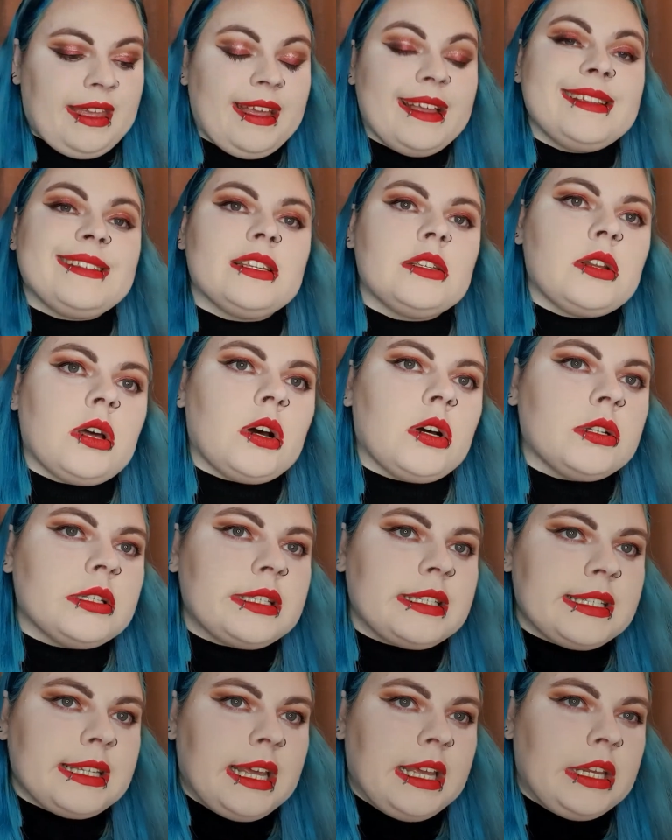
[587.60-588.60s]
is an odd
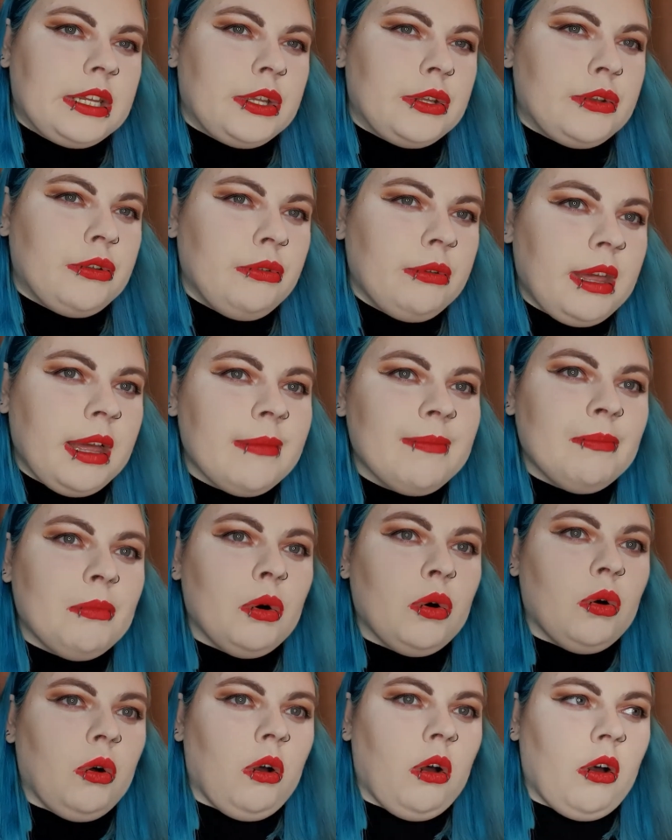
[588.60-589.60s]
scent. You do get
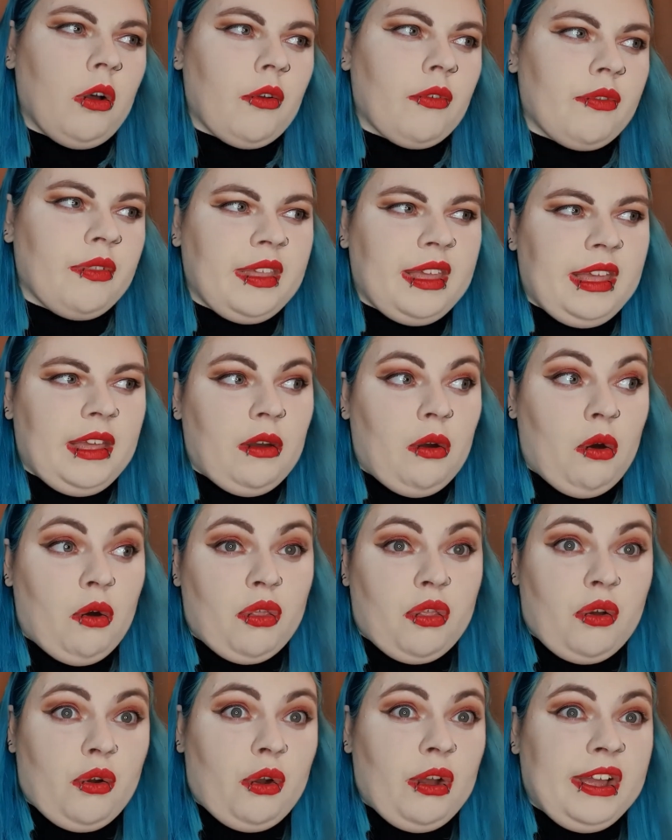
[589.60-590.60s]
more of the
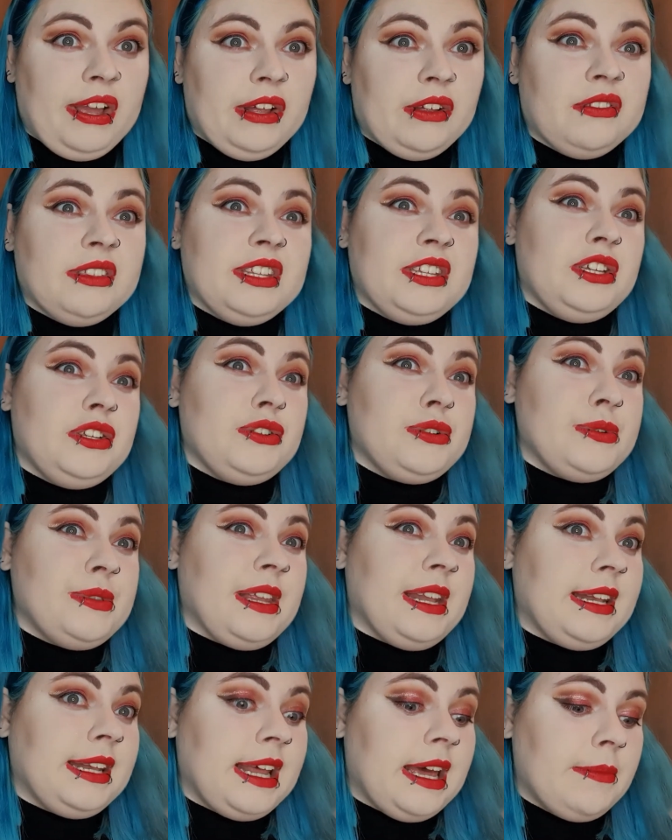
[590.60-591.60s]
other oil than you do
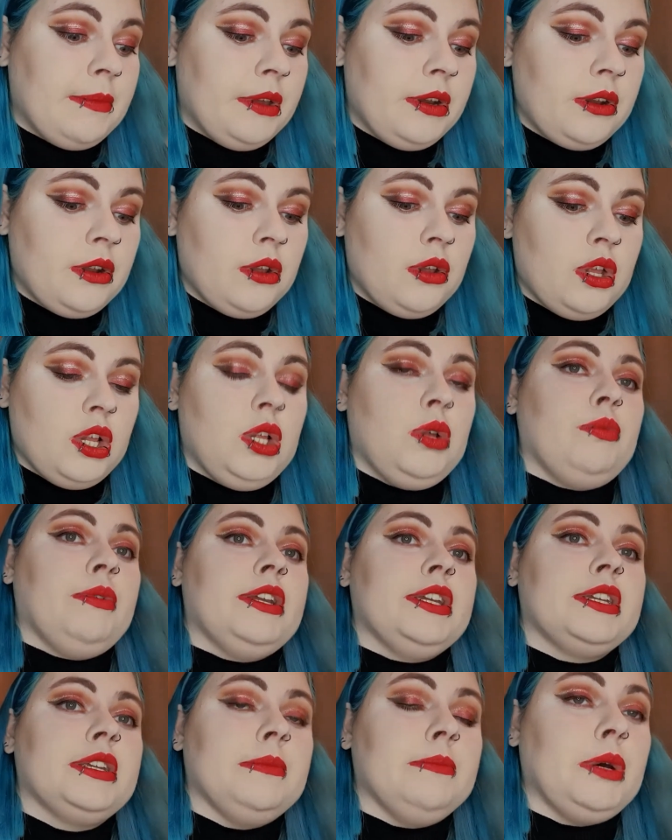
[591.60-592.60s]
the lemon,
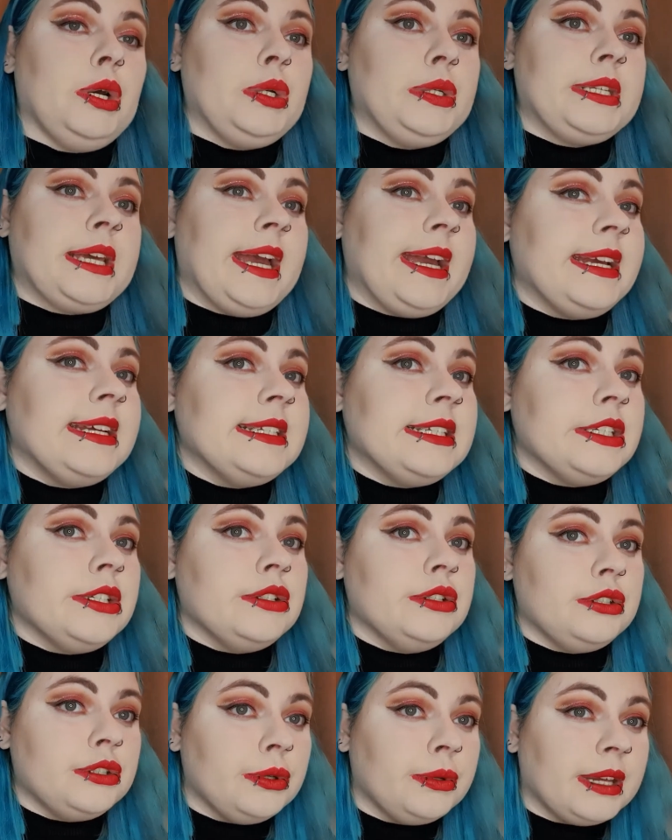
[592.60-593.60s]
which in most cases
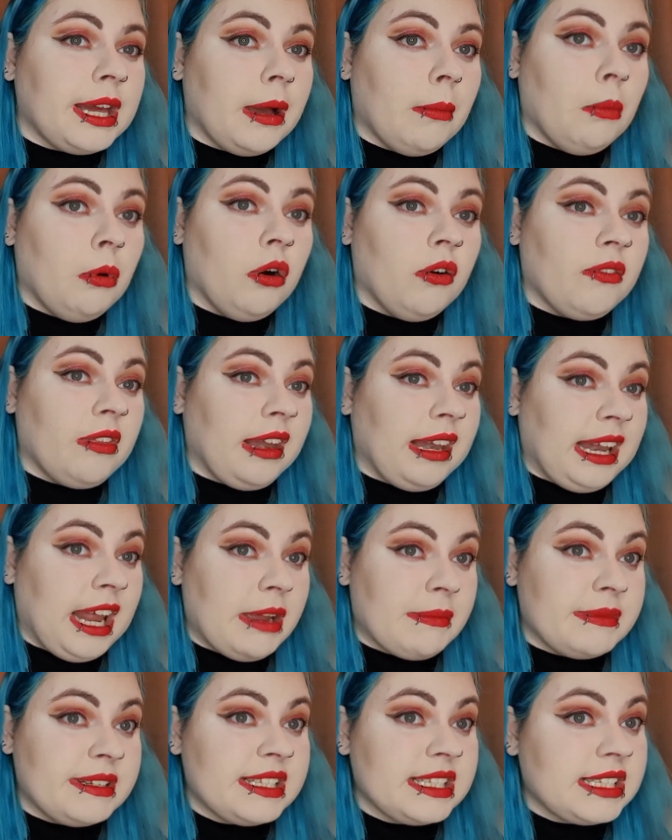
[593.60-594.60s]
you do get more of the
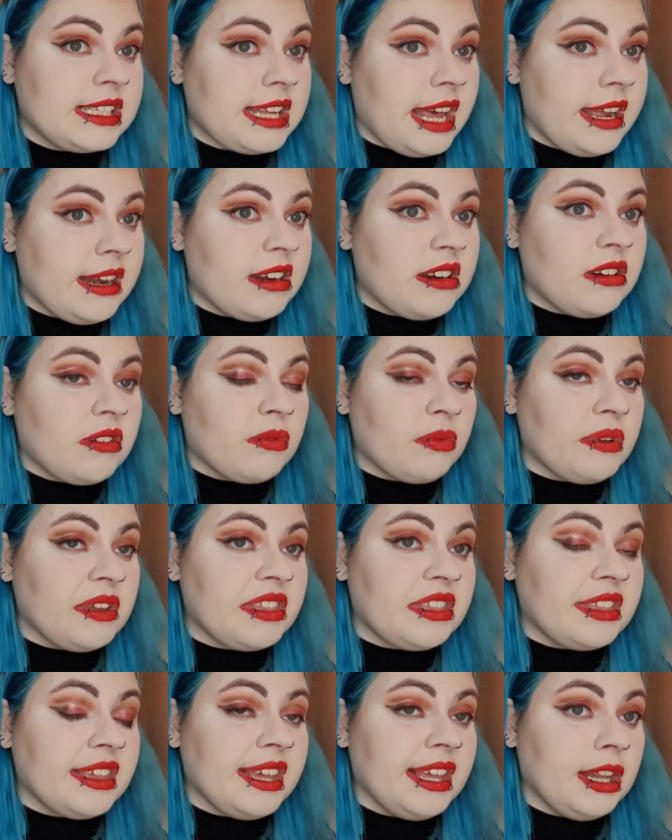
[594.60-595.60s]
lemon scent
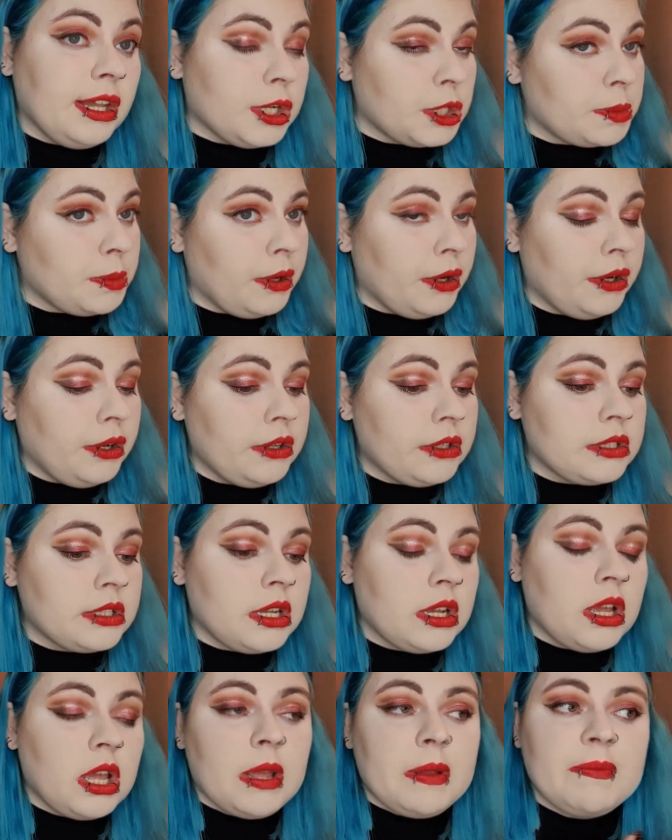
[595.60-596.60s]
with the Lush products.
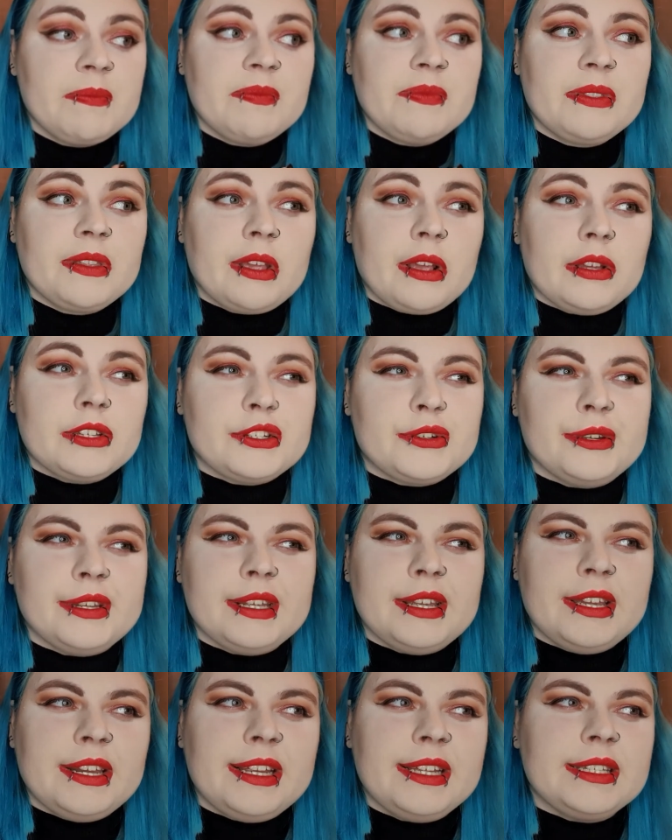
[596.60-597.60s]
So
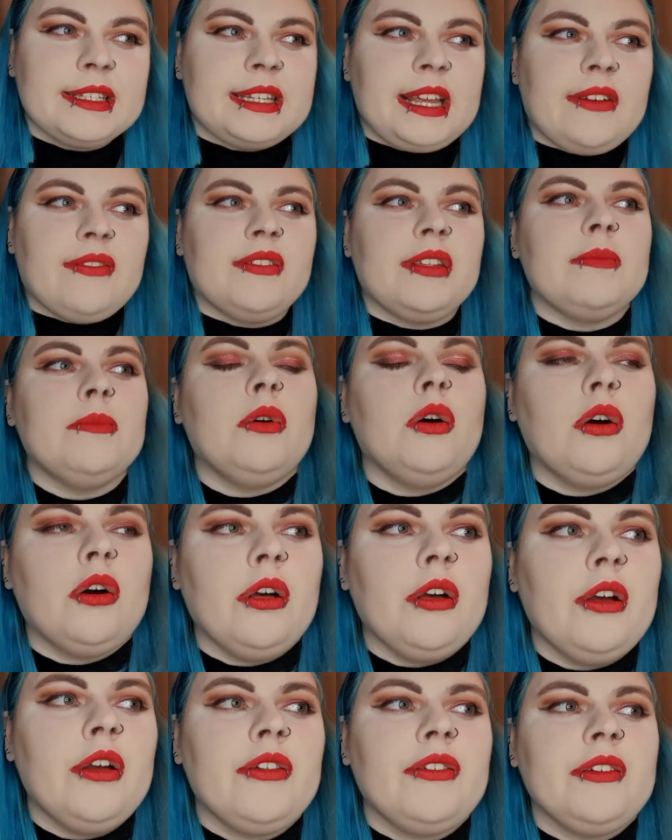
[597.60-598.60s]
it is definitely more
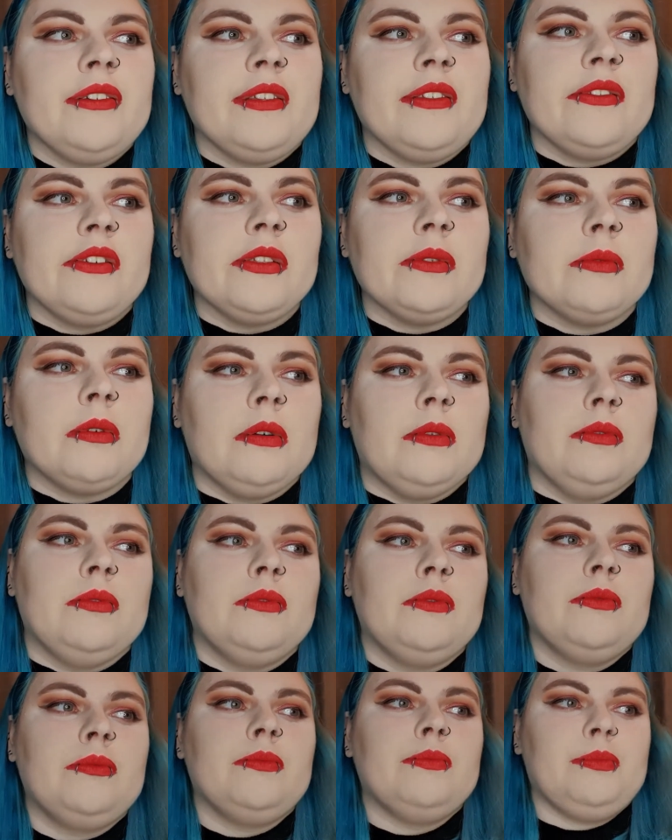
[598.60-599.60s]
earthy than the other one,
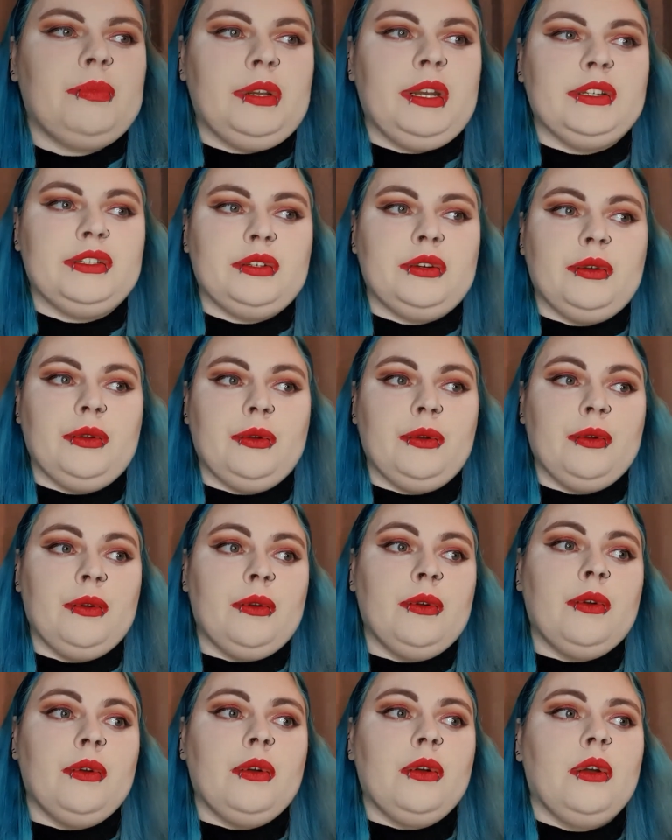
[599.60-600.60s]
but I do
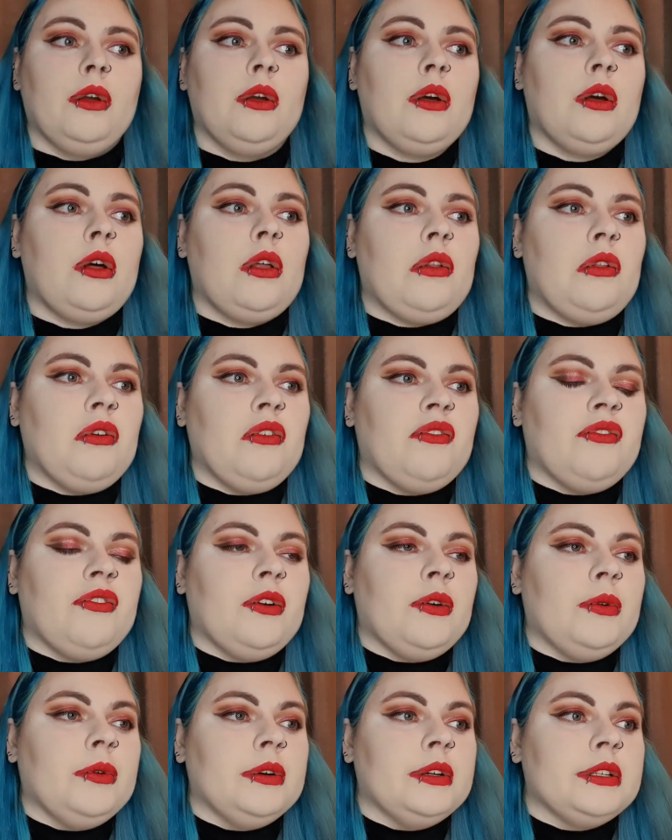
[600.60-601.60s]
look
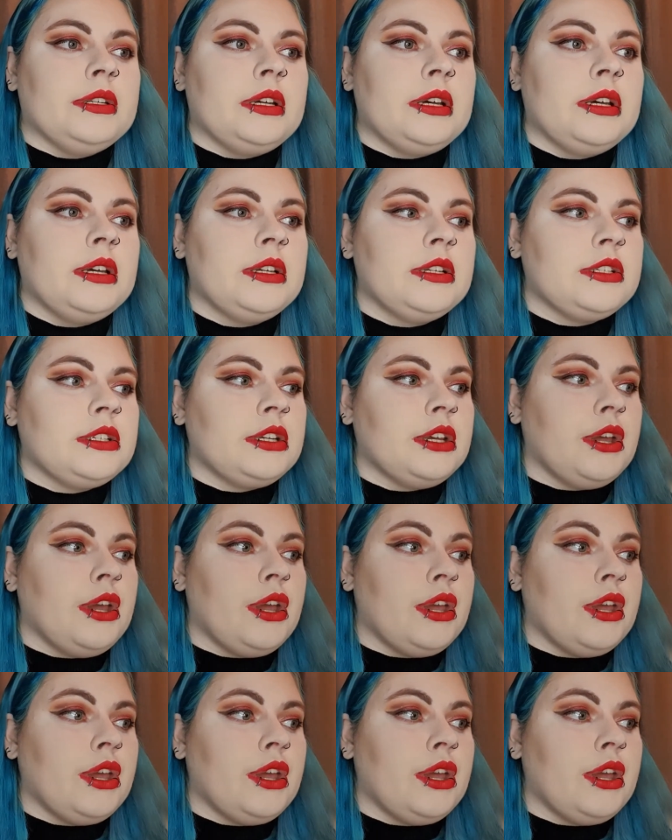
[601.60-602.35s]
forward to